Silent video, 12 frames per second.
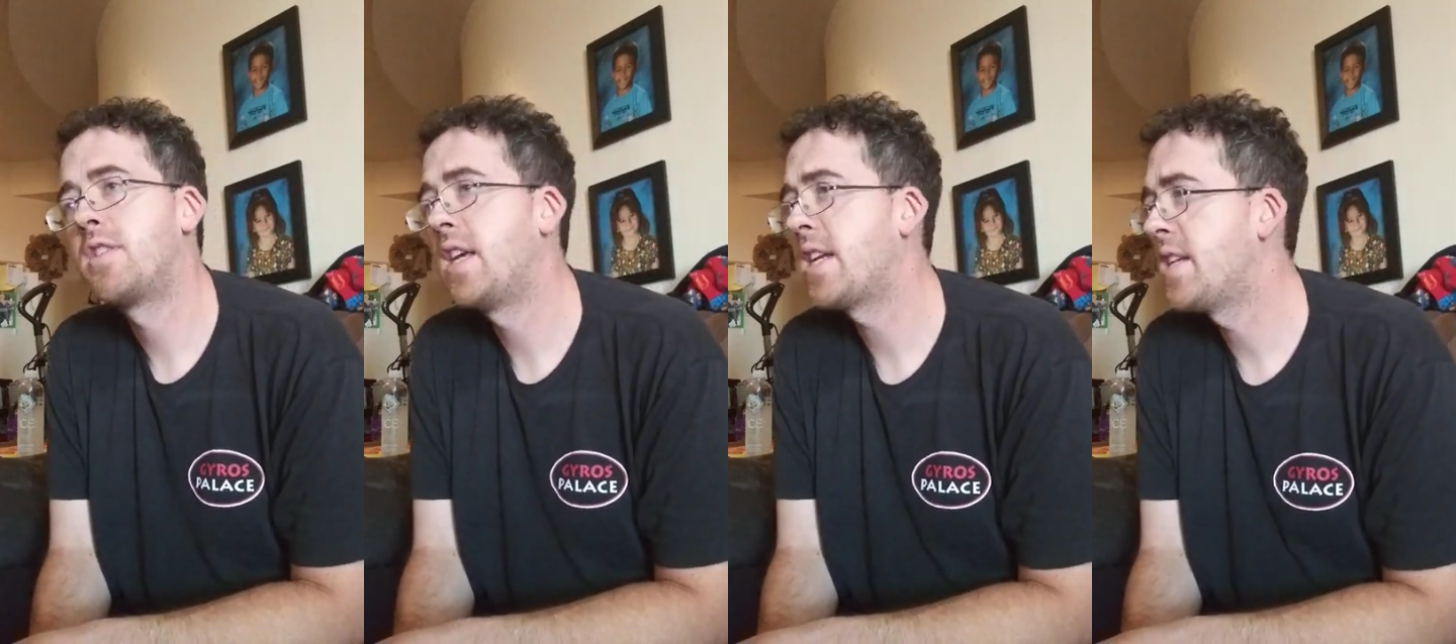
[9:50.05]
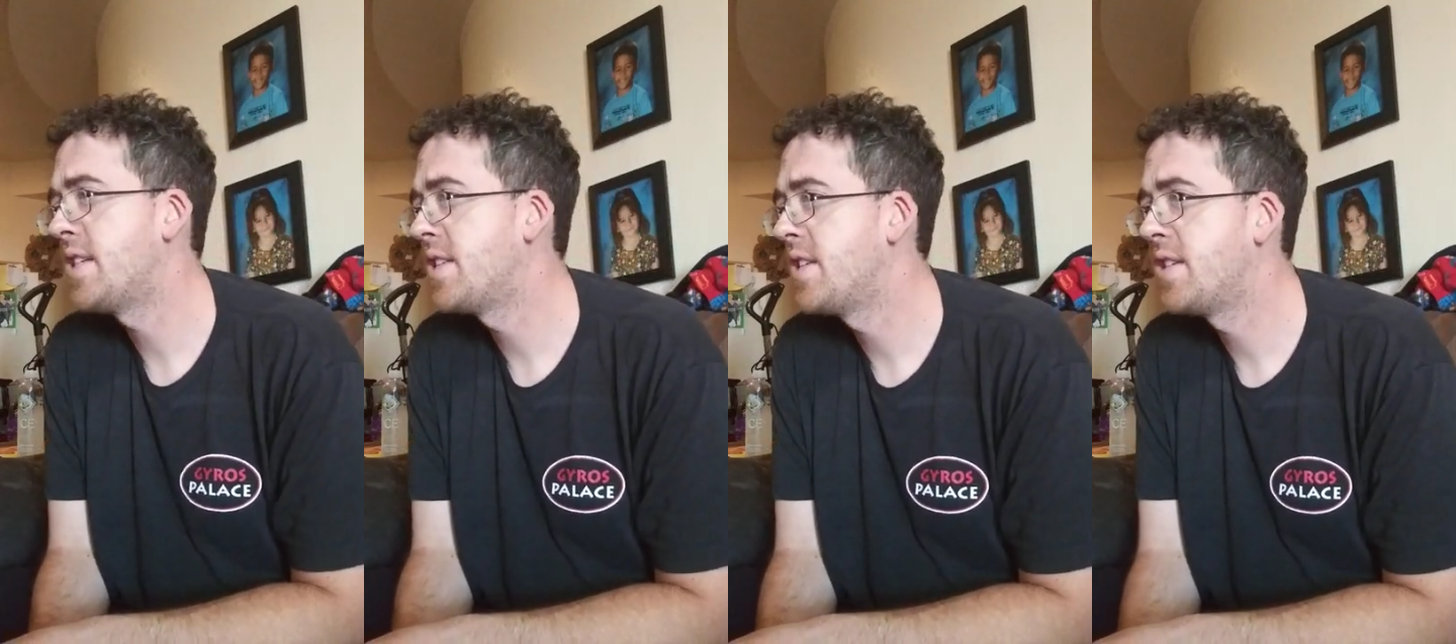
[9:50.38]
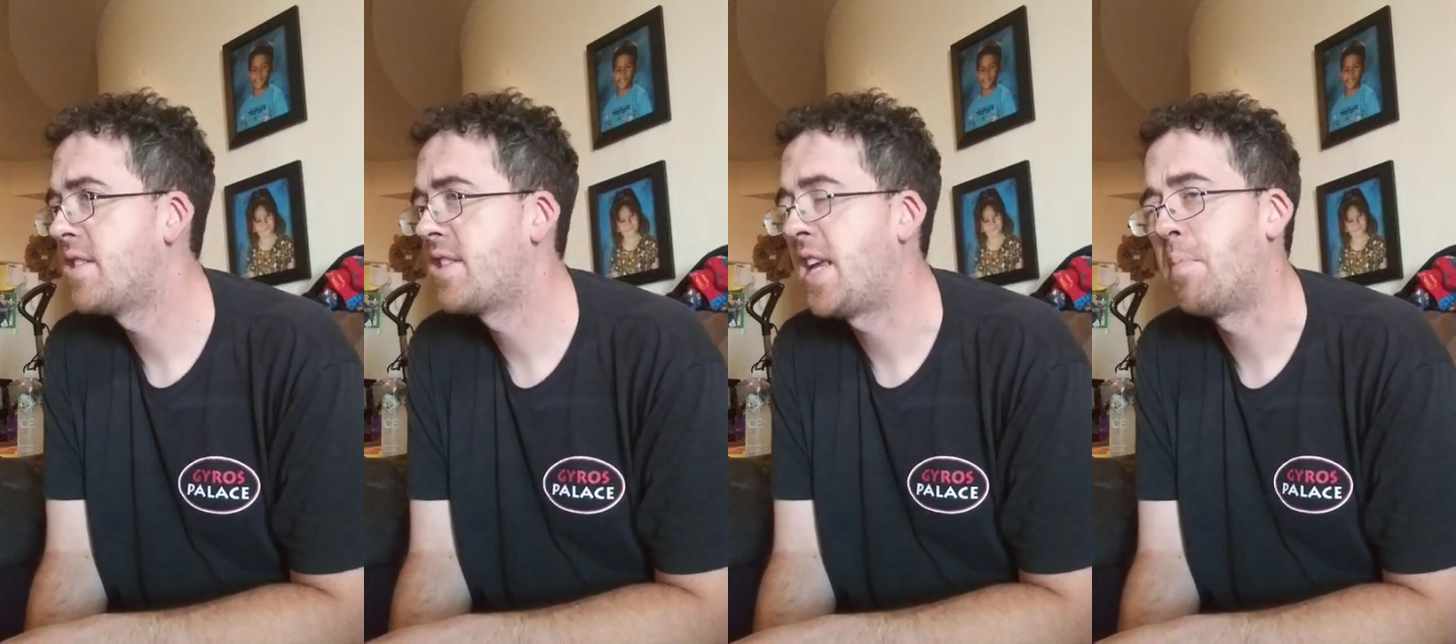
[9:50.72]

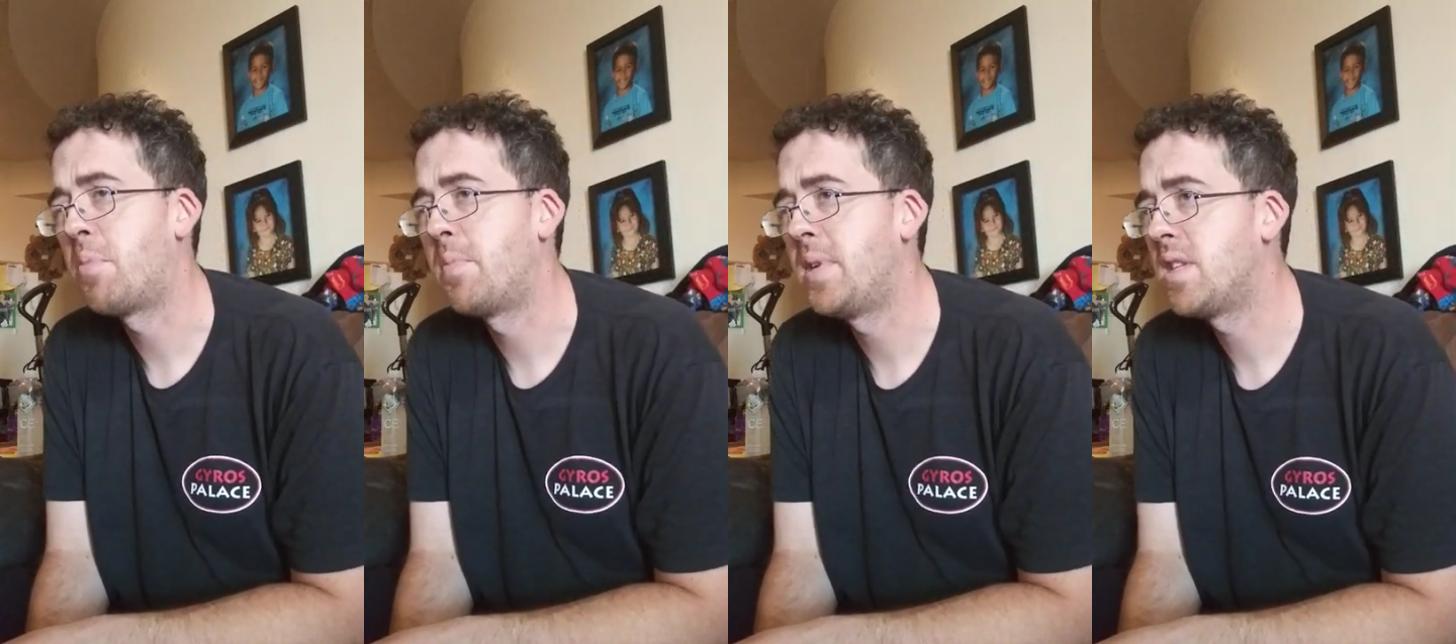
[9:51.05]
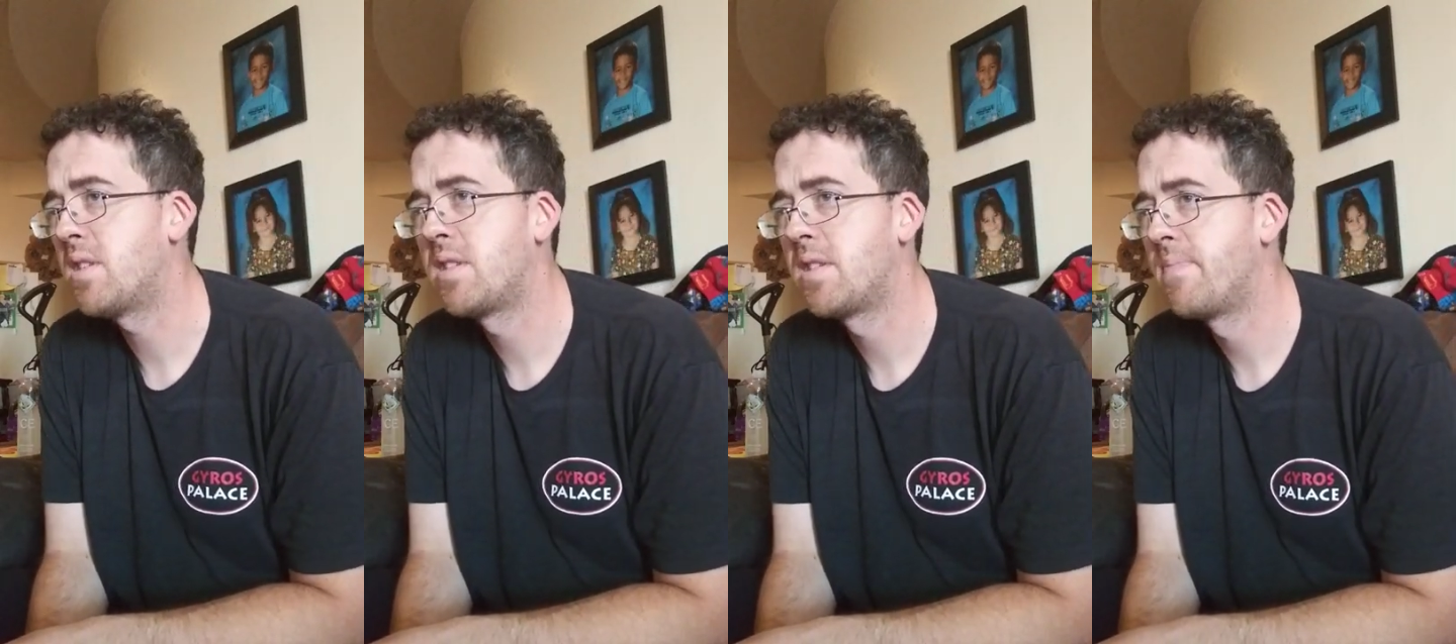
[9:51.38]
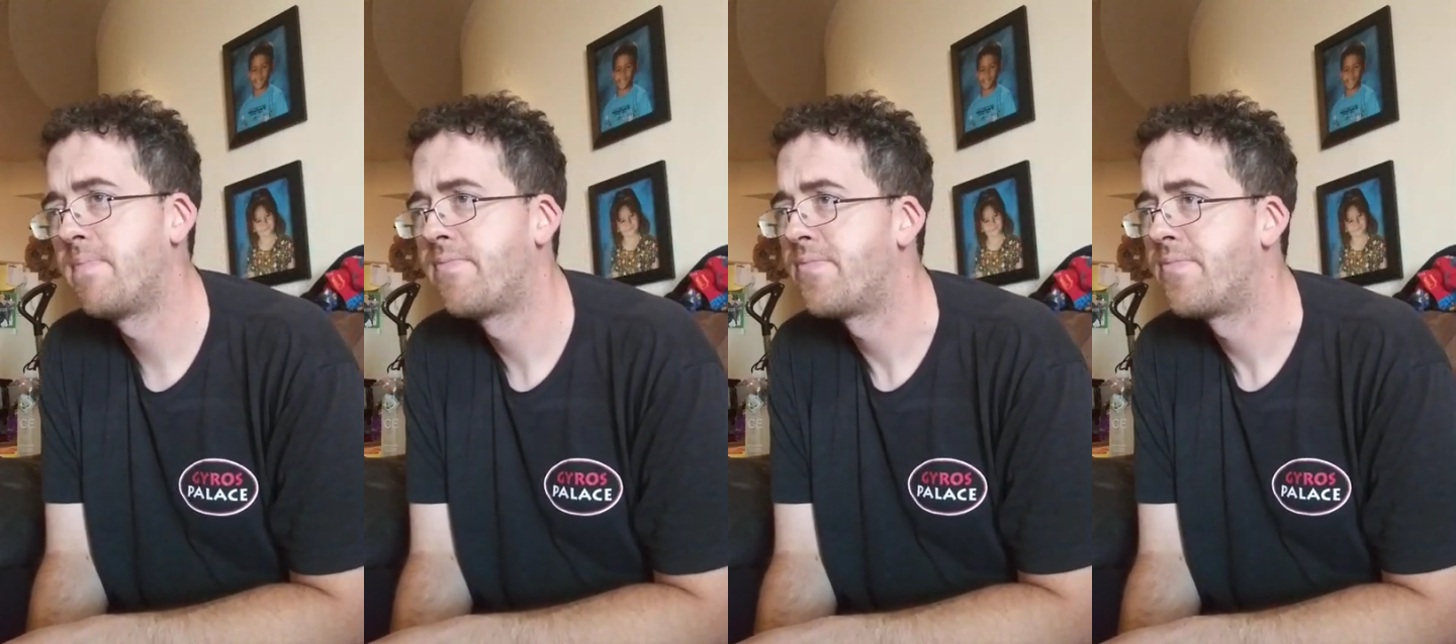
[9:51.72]
thicknesses, temperaments.